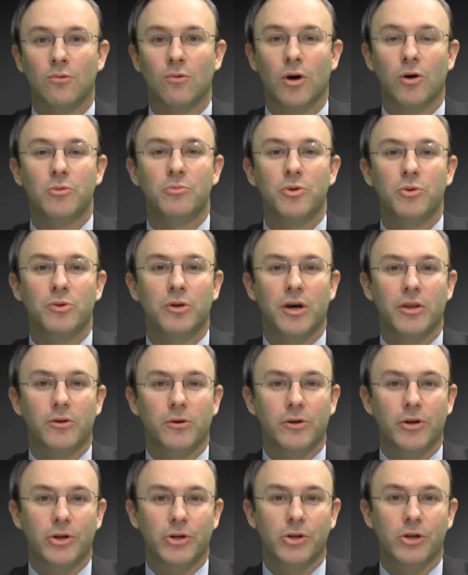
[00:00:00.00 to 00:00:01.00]
Welcome to another
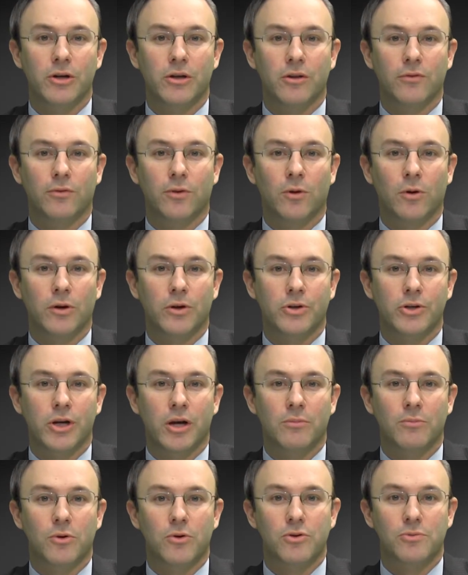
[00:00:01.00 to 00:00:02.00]
edition of the Florida
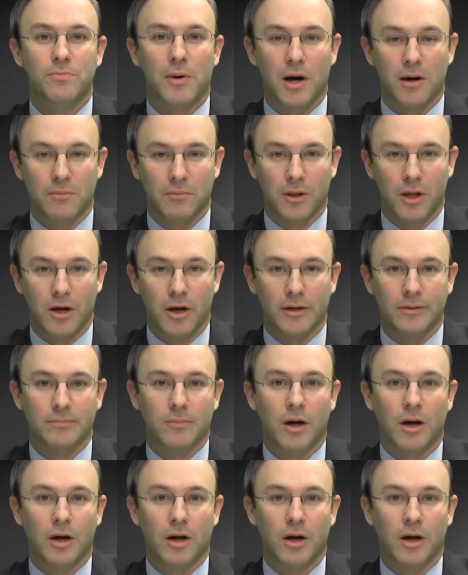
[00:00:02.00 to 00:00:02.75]
Chamber's Bottom Line.